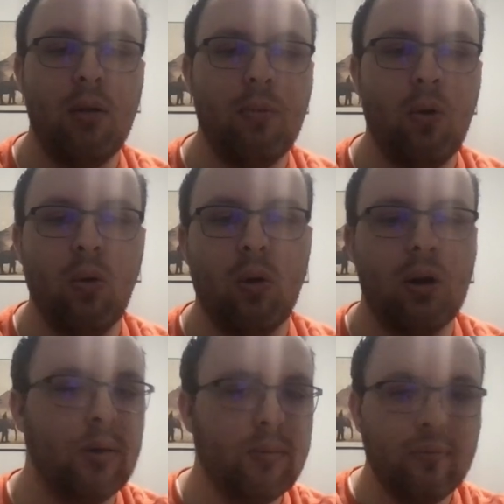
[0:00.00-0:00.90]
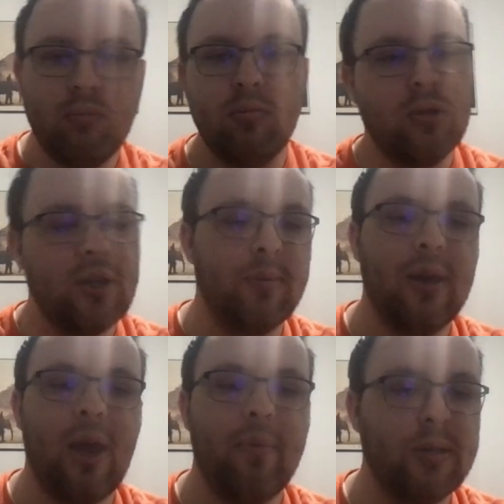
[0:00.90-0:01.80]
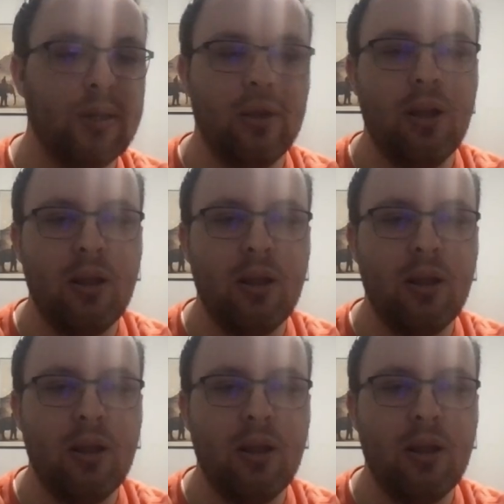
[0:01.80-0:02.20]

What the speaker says: or something happens and